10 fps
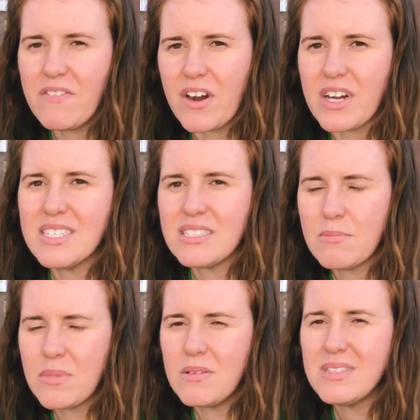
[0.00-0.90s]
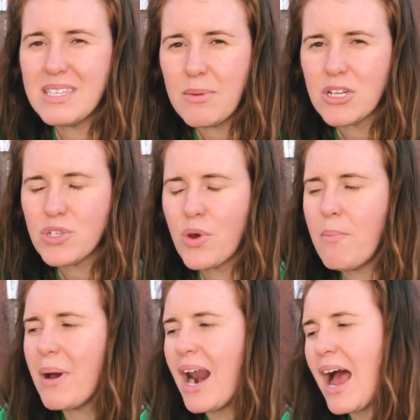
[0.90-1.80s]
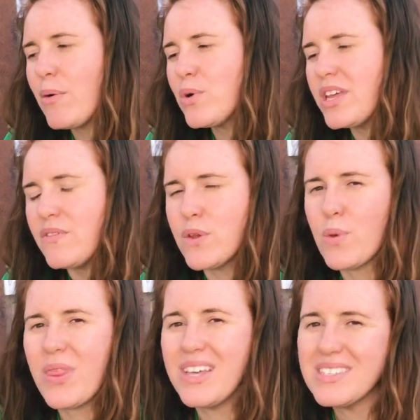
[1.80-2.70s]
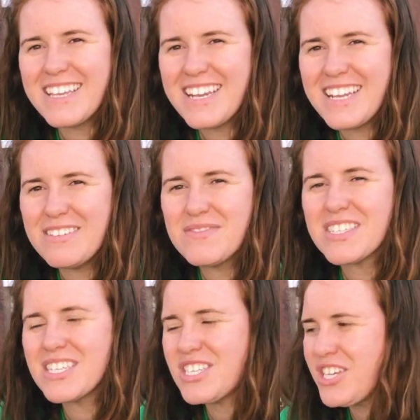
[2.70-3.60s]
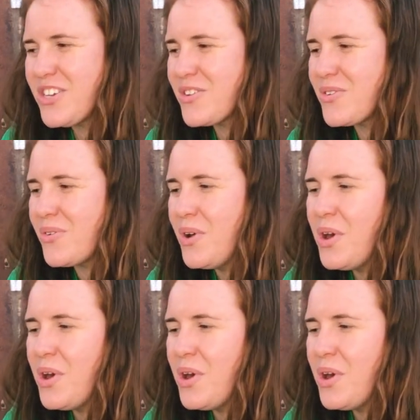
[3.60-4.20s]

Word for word: very sim similar to it, but I will give you the synonyms to